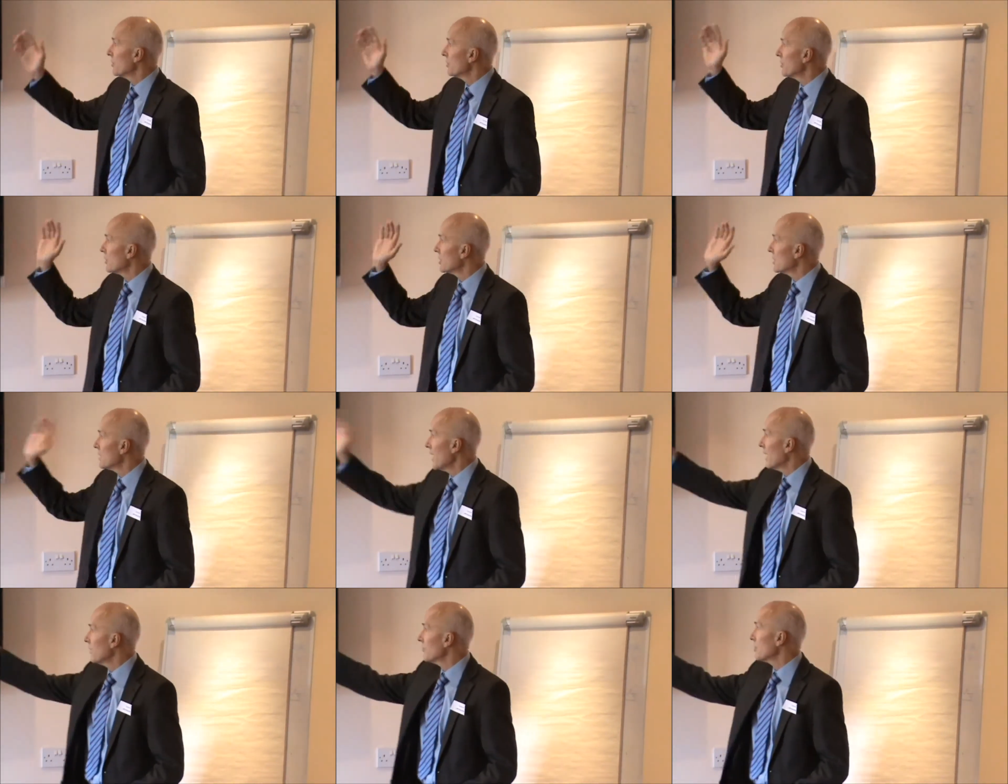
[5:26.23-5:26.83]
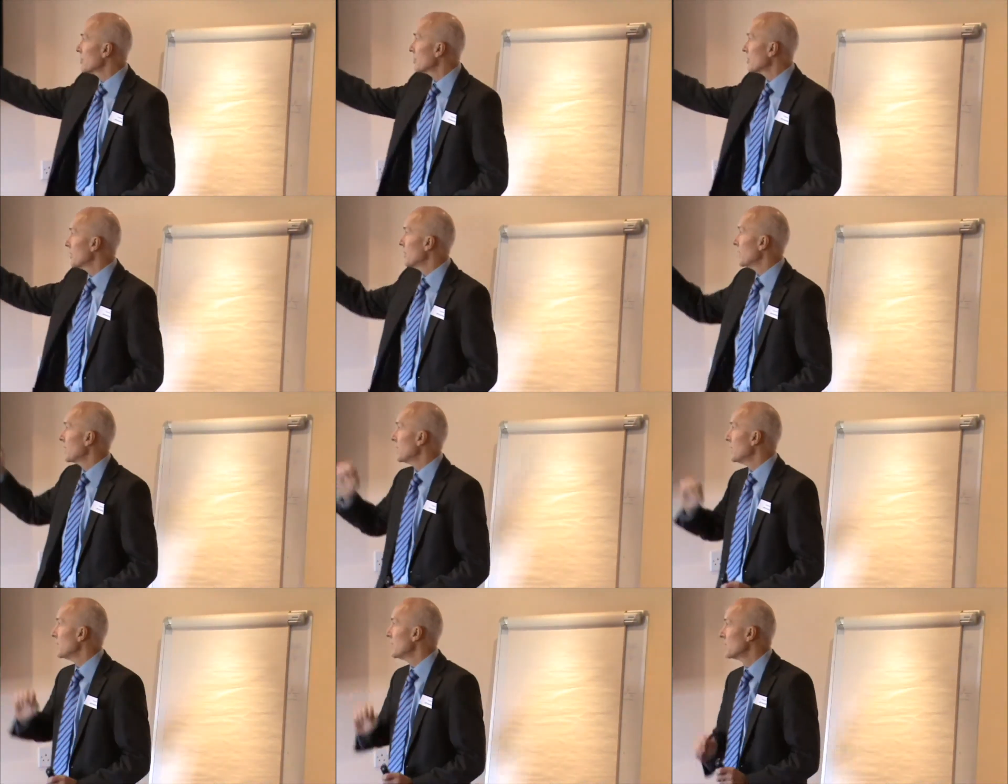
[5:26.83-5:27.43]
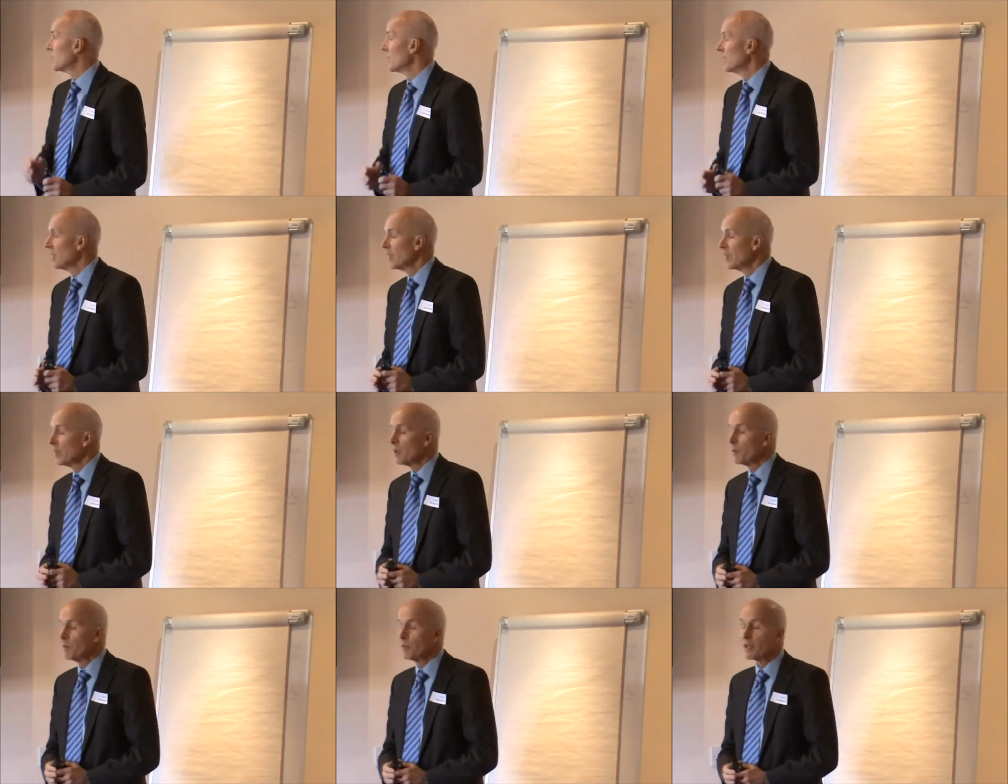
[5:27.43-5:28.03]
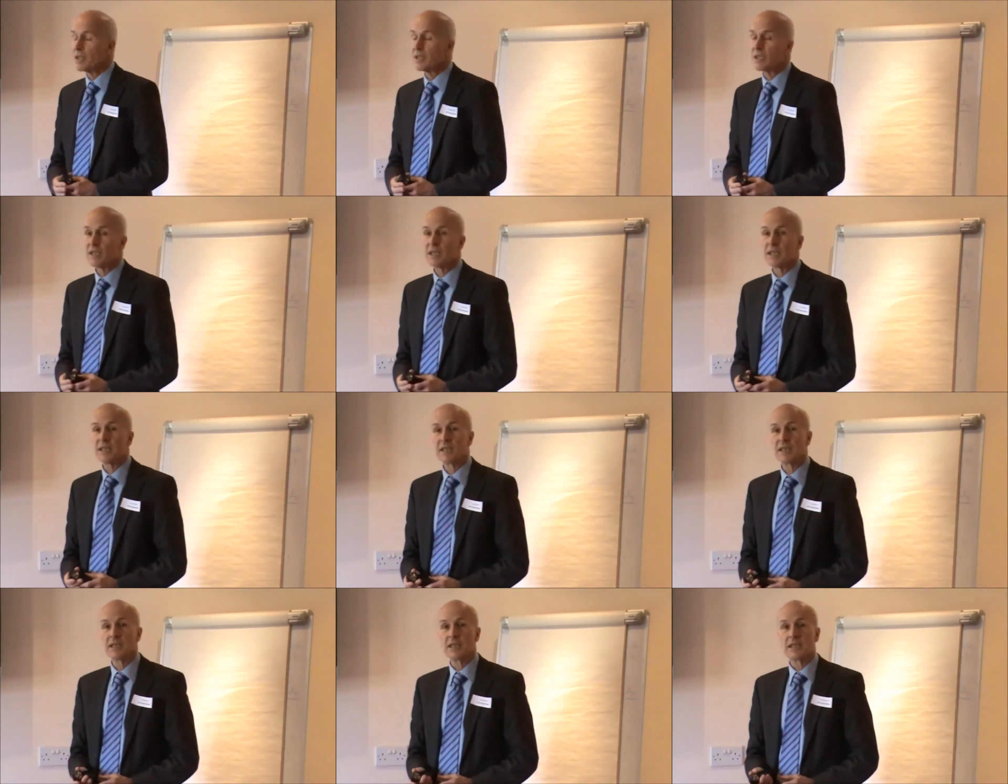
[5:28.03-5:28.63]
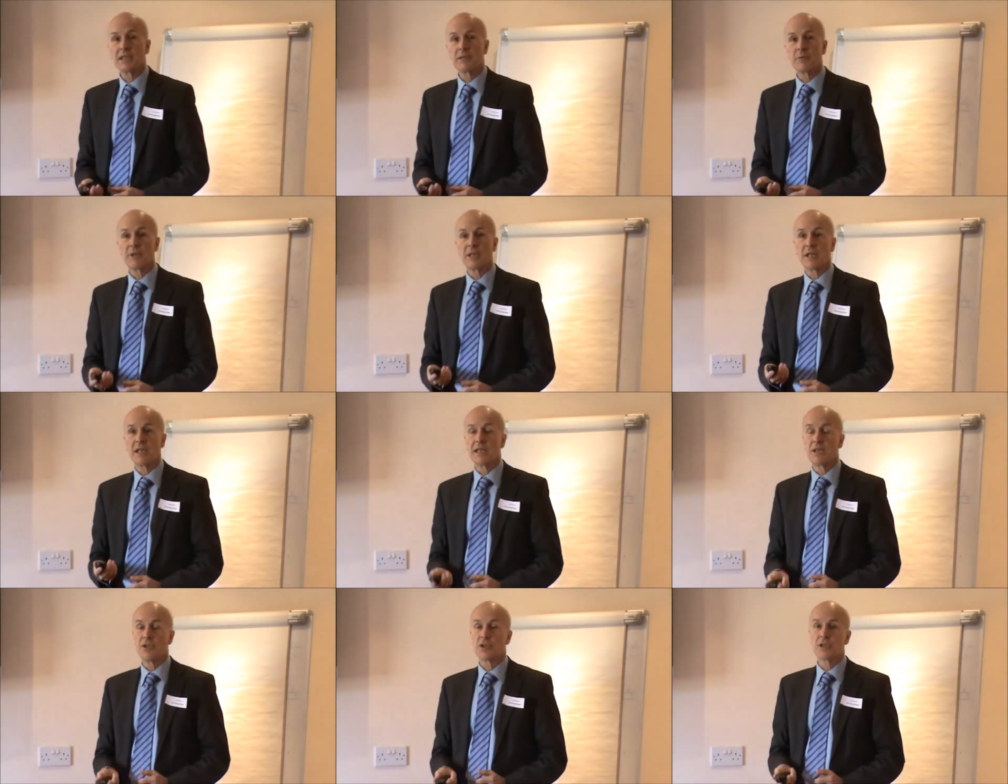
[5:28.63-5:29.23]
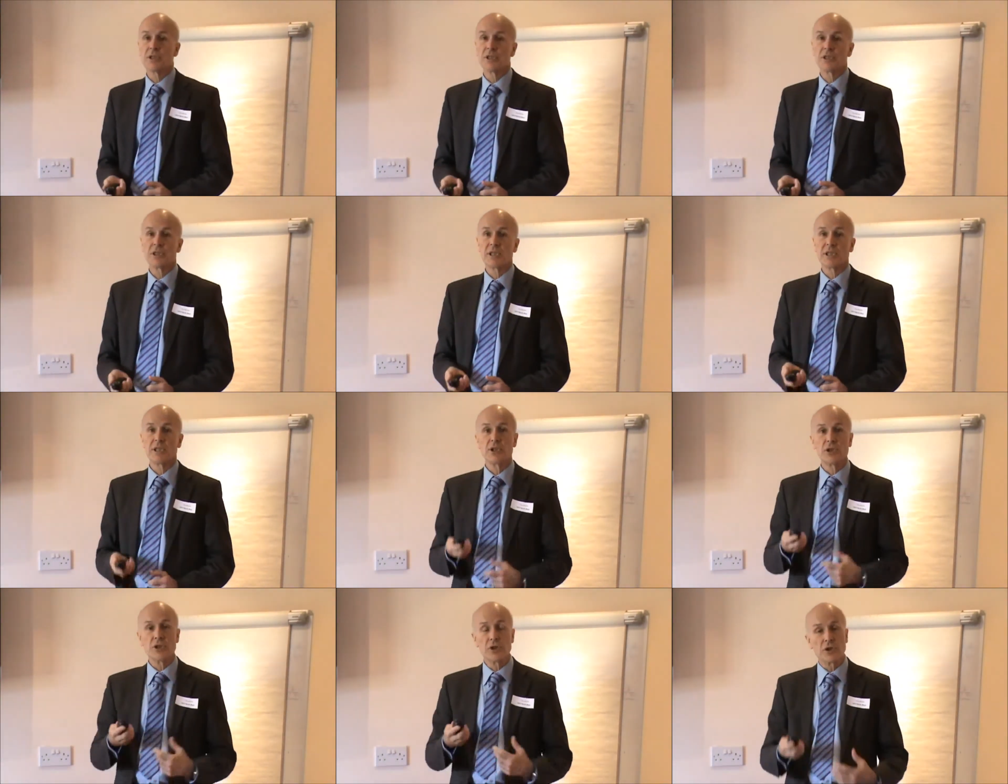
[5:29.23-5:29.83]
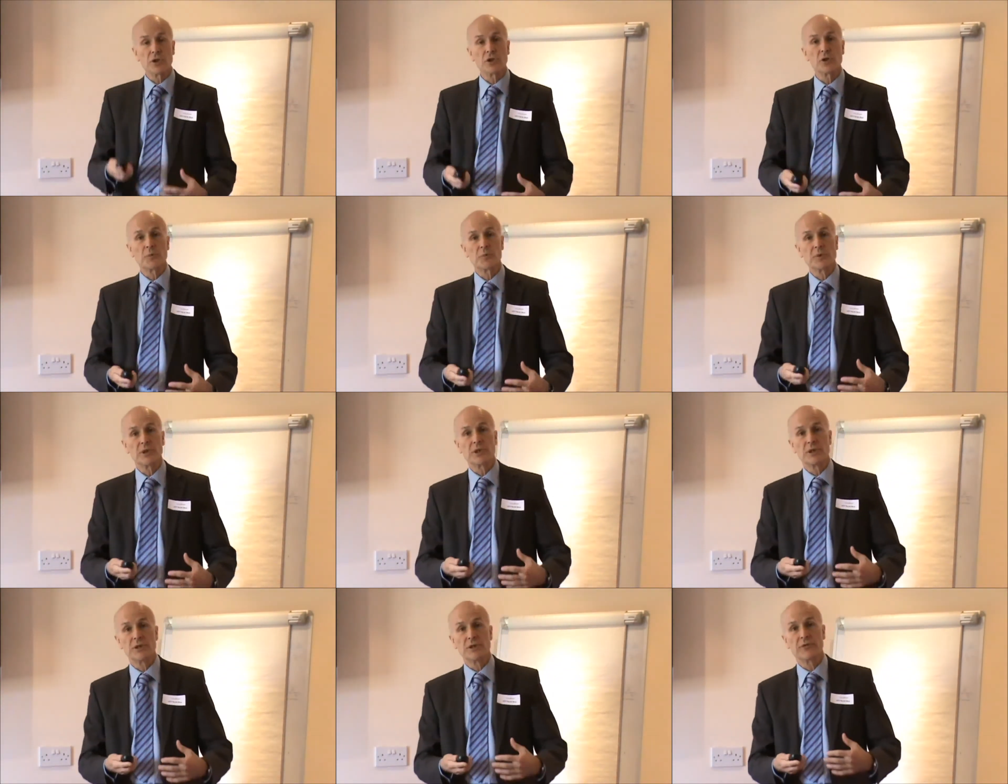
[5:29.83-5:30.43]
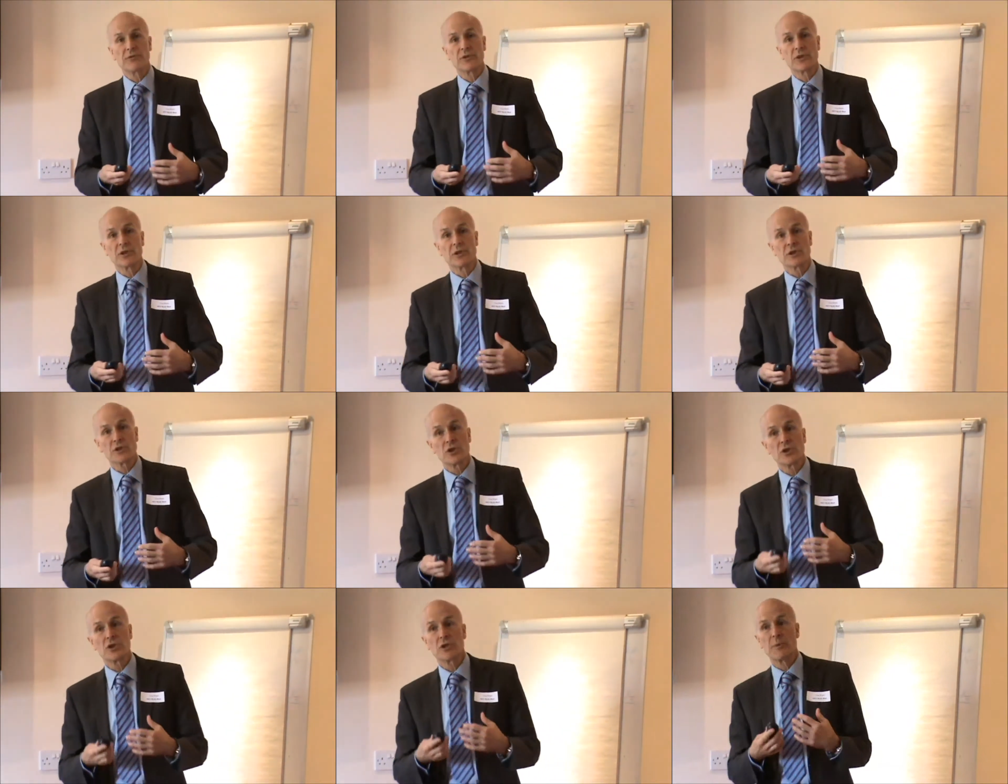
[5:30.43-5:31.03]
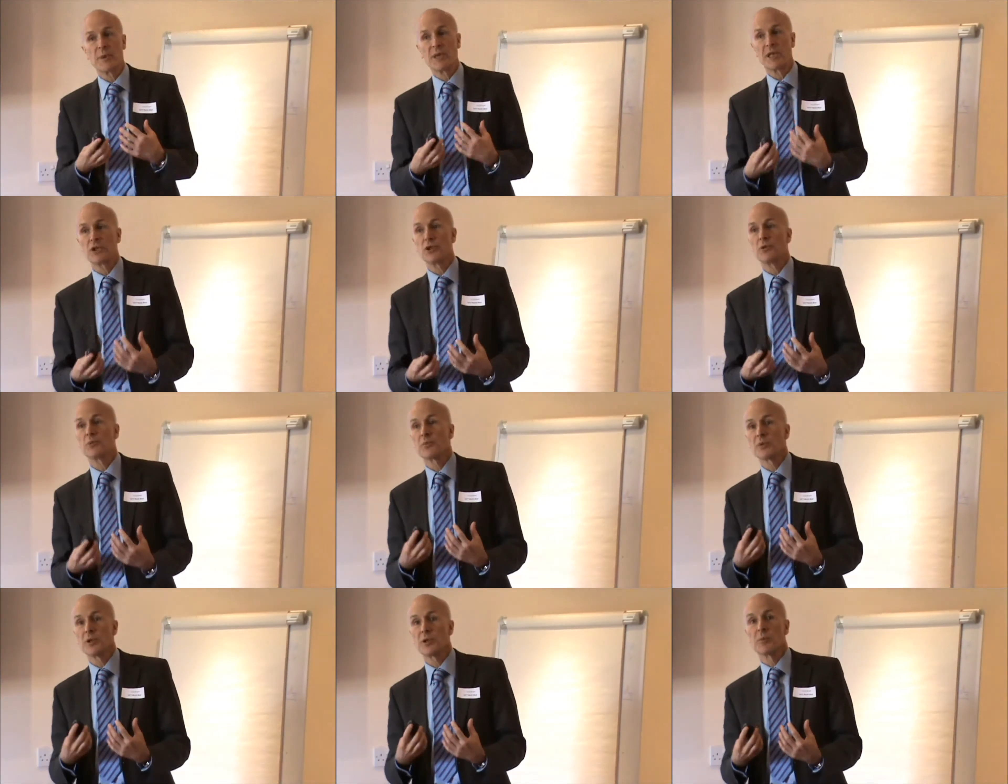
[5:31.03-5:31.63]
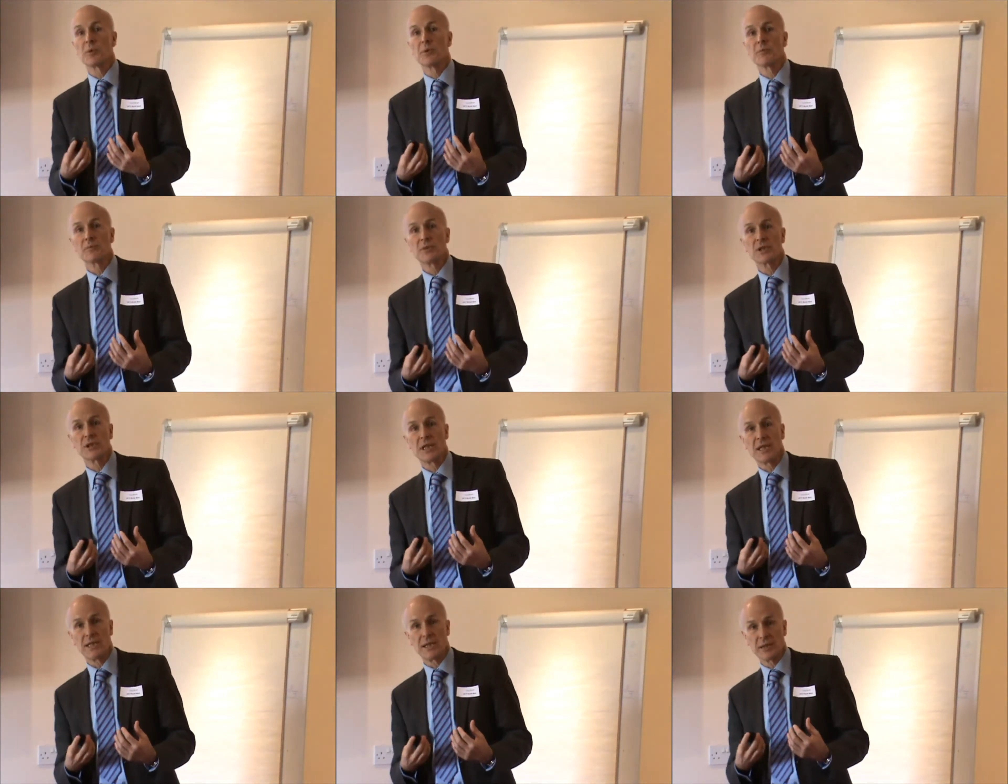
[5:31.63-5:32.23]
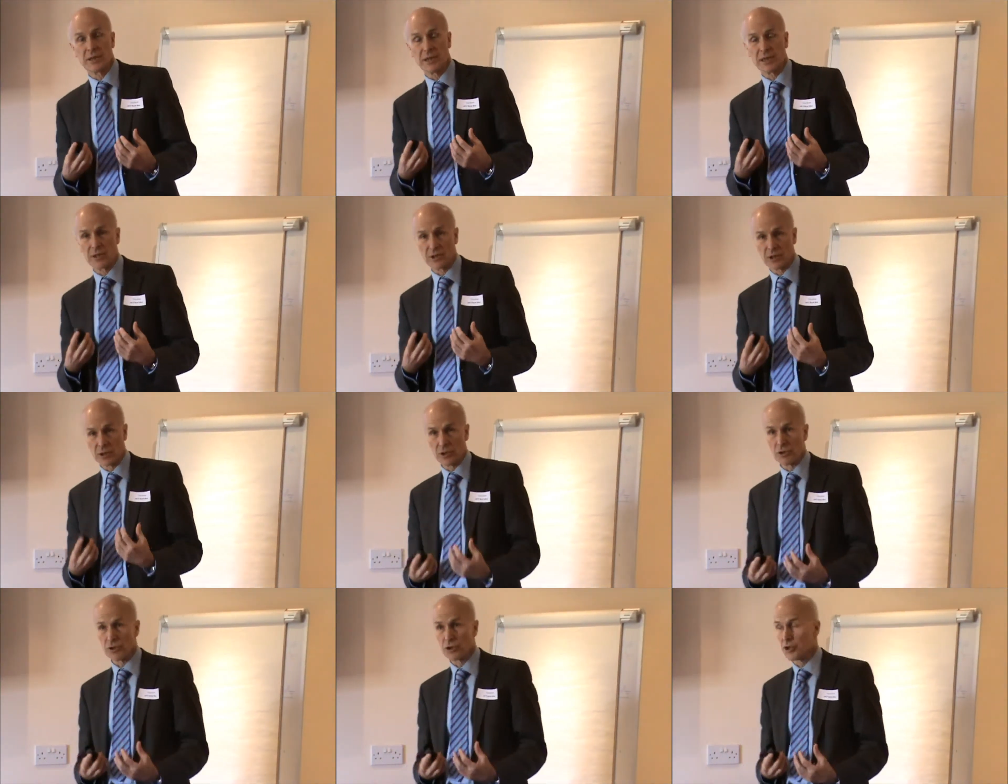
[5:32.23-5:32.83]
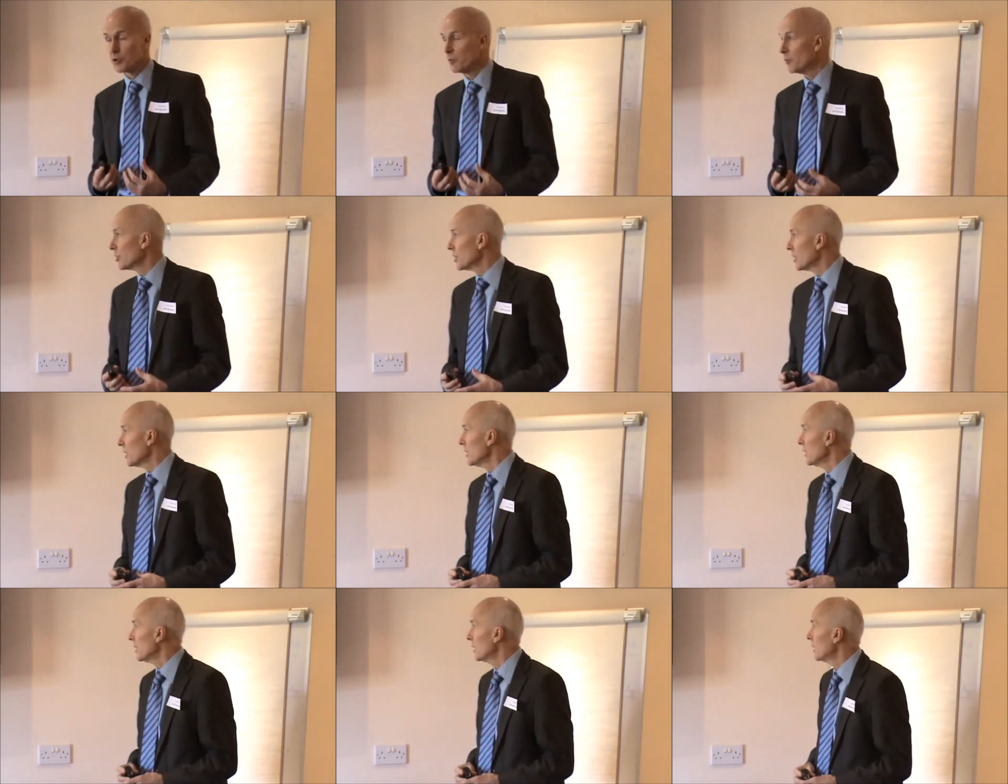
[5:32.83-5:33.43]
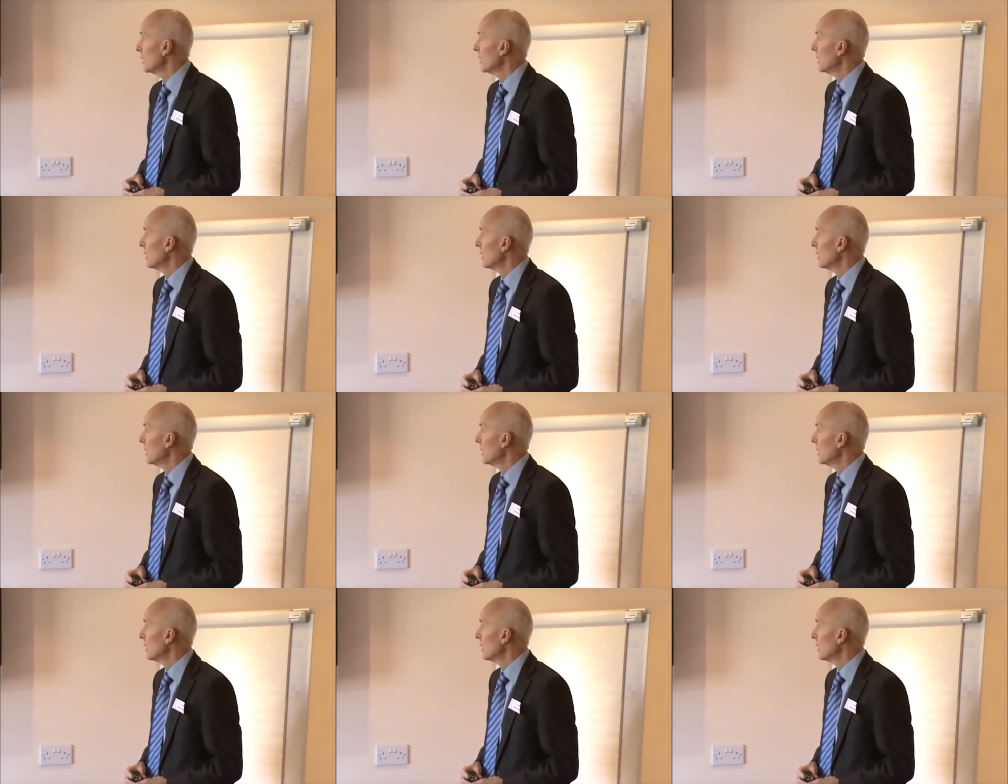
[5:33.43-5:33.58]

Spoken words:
The downside is, particularly with agents in Europe, you've got termination problems in that it can cost you money.